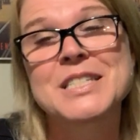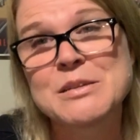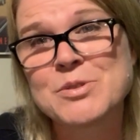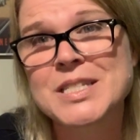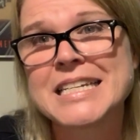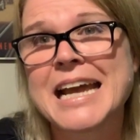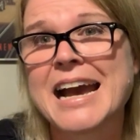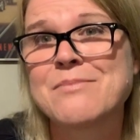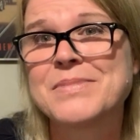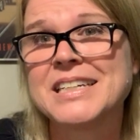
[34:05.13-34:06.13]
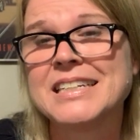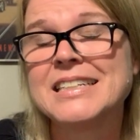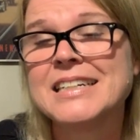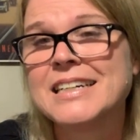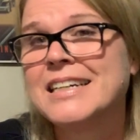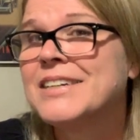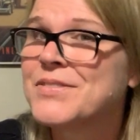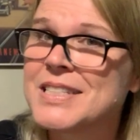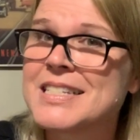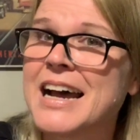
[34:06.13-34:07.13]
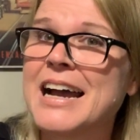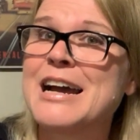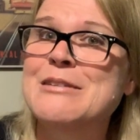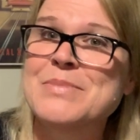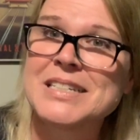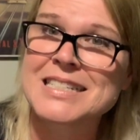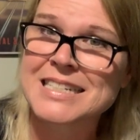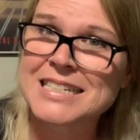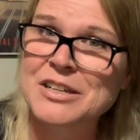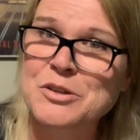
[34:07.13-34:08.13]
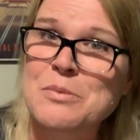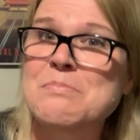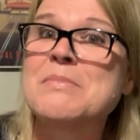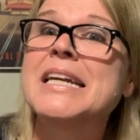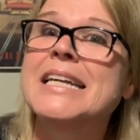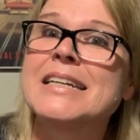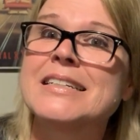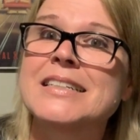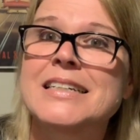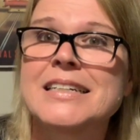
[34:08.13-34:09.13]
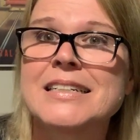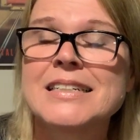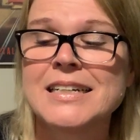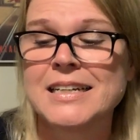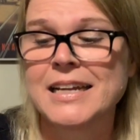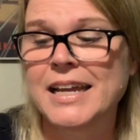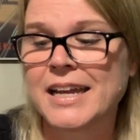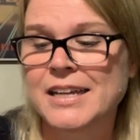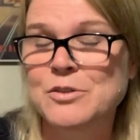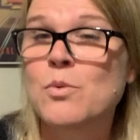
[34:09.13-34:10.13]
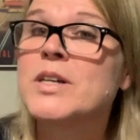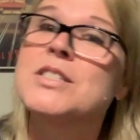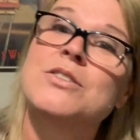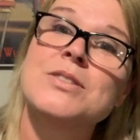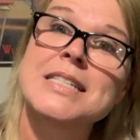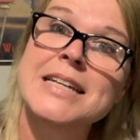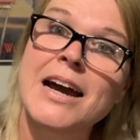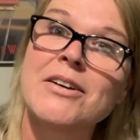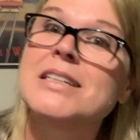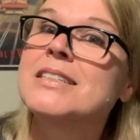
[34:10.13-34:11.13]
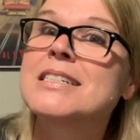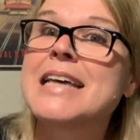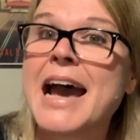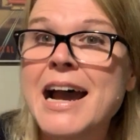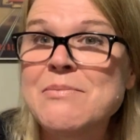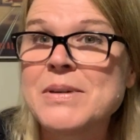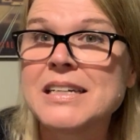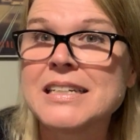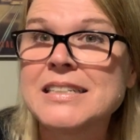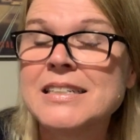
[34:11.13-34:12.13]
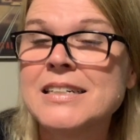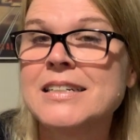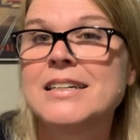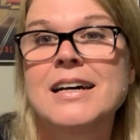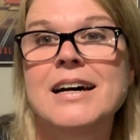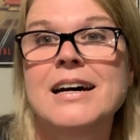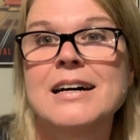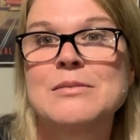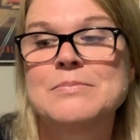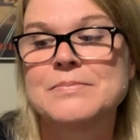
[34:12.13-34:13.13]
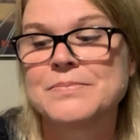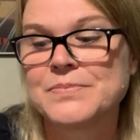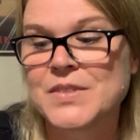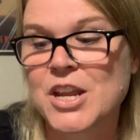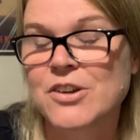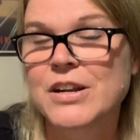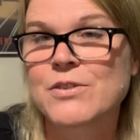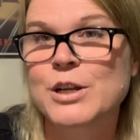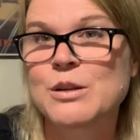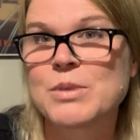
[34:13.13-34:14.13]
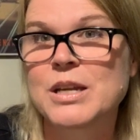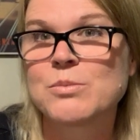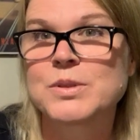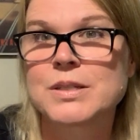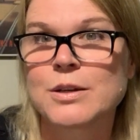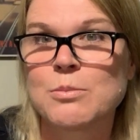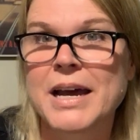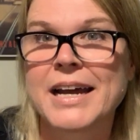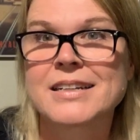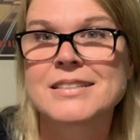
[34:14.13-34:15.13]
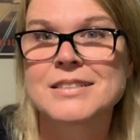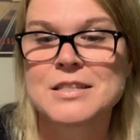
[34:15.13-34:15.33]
Keep your skin happy. If it's not happy, it's going to tell you immediately. And once you see how it looks happy, um, you're never going to be able to go back.